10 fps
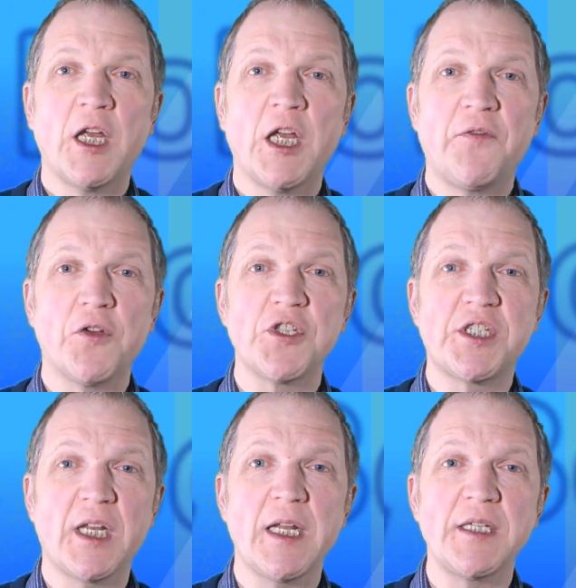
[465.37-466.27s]
If you're
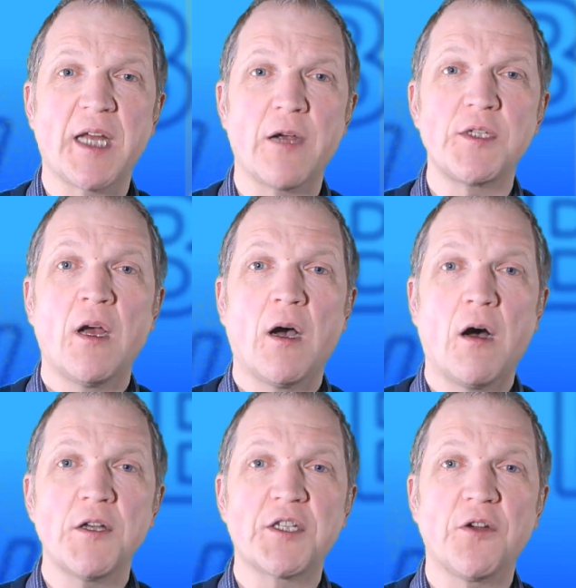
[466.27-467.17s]
still in doubt,
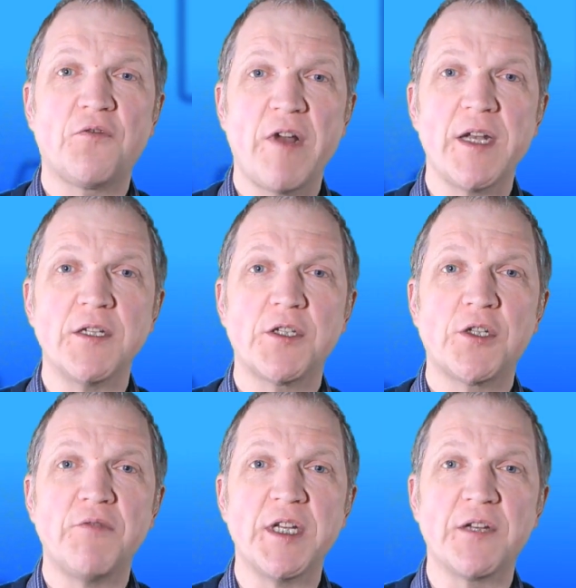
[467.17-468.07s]
ask a friend
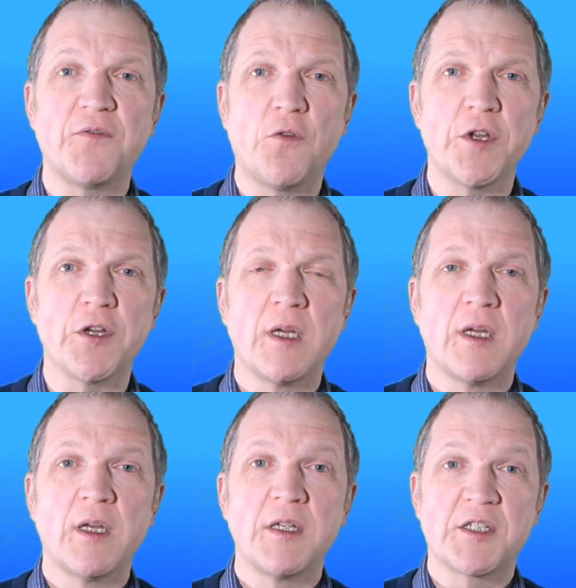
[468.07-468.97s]
to read it for you.
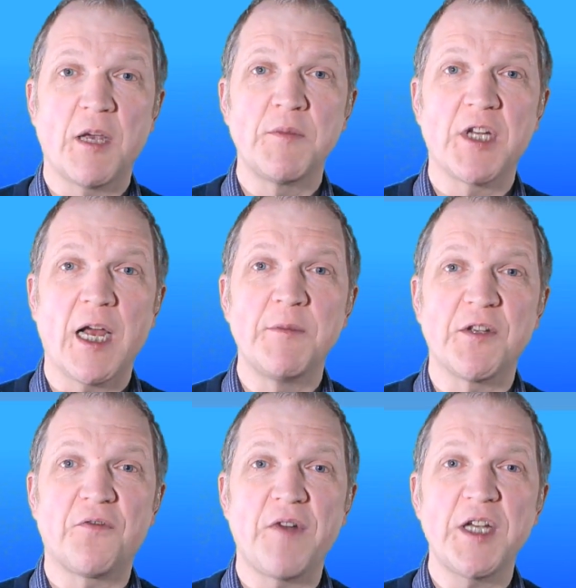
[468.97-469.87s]
Sometimes
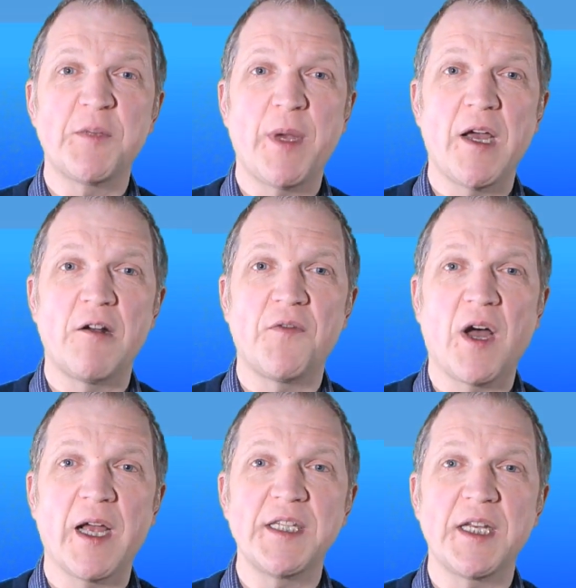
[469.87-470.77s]
a fresh pair of
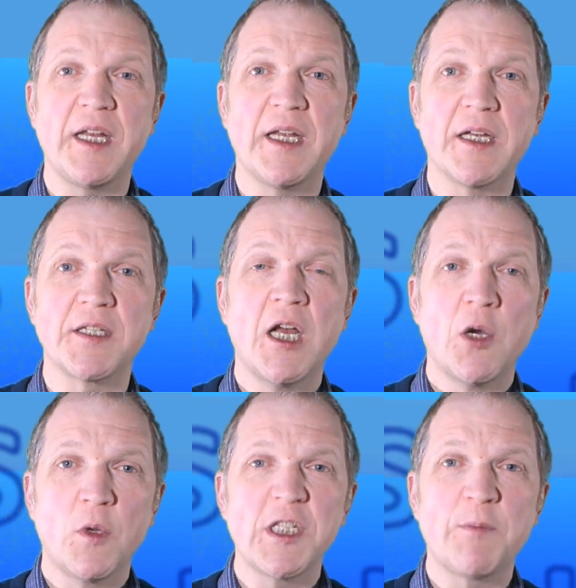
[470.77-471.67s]
eyes and ears
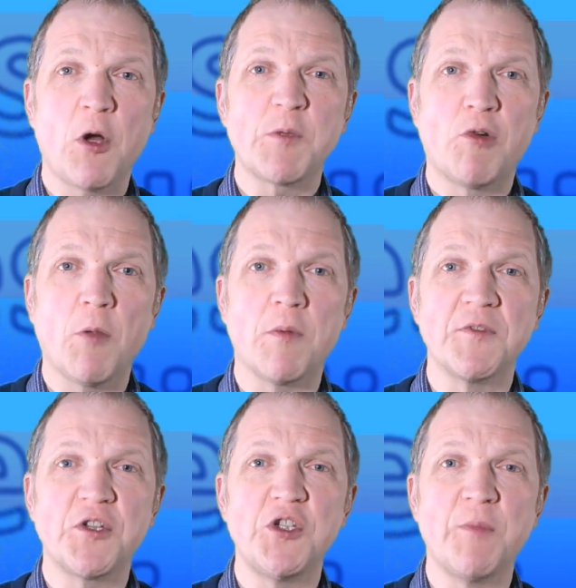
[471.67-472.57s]
will spot
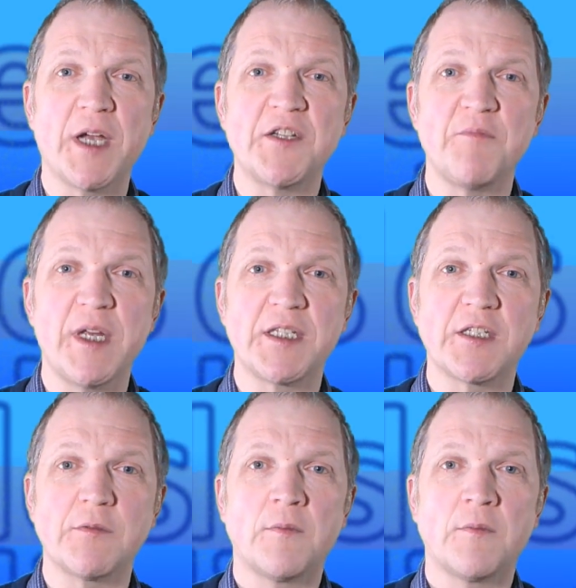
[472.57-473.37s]
problems that you might have missed.